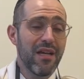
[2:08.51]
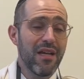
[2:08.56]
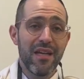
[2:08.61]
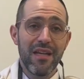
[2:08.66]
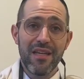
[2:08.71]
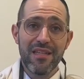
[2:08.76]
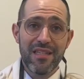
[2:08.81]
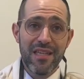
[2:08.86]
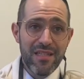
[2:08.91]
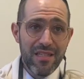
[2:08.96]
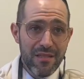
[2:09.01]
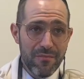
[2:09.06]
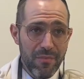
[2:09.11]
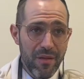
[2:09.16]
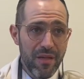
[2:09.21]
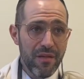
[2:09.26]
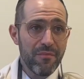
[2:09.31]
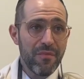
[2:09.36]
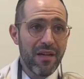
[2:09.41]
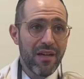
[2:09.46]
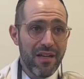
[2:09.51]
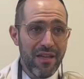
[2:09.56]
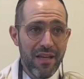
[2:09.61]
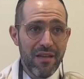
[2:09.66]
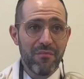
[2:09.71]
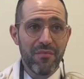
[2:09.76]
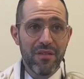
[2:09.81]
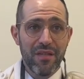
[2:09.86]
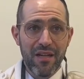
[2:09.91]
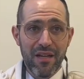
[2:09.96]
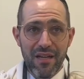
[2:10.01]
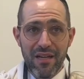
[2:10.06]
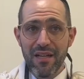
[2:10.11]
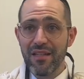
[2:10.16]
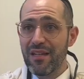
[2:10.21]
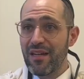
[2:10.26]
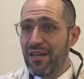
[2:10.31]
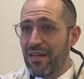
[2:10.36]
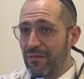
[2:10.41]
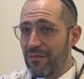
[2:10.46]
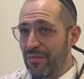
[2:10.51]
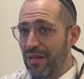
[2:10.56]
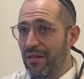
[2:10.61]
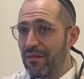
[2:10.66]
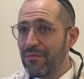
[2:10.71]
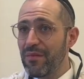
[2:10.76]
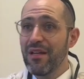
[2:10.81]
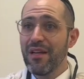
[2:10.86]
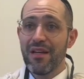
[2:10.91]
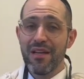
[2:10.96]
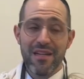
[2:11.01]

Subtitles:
He says he's being mekayim takanat chachamim,